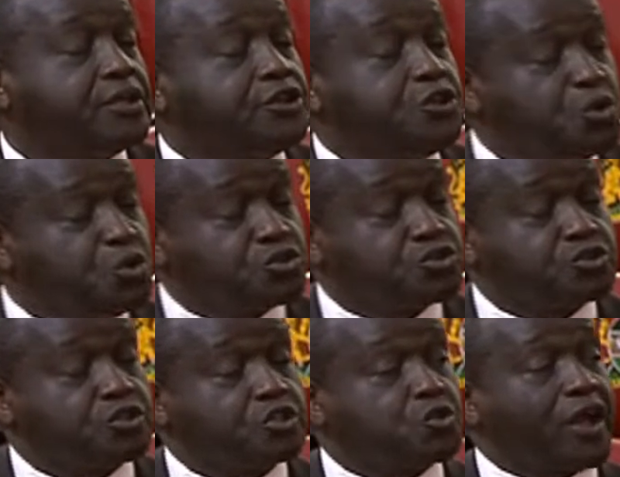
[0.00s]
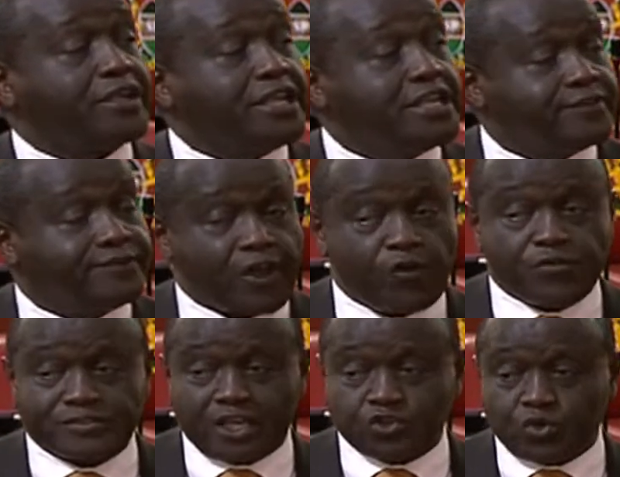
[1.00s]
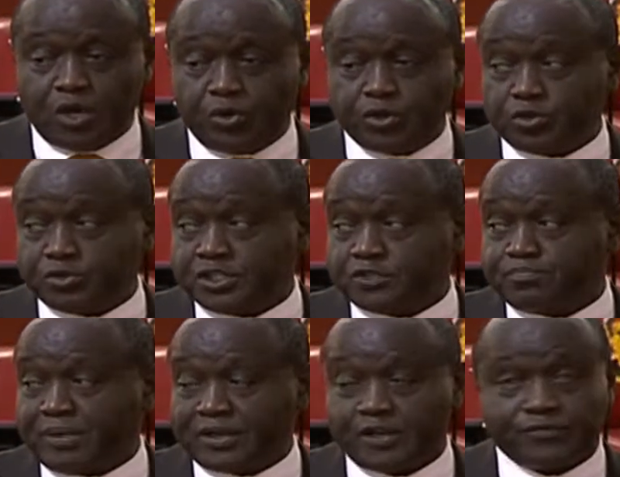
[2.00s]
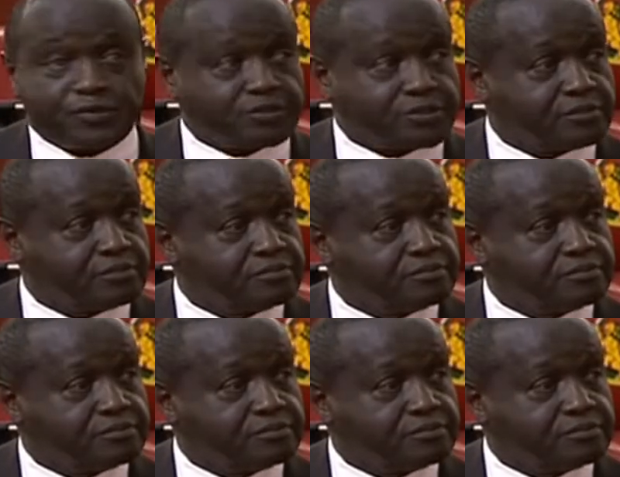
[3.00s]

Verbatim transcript: use to identify officers who are going to this battlefront.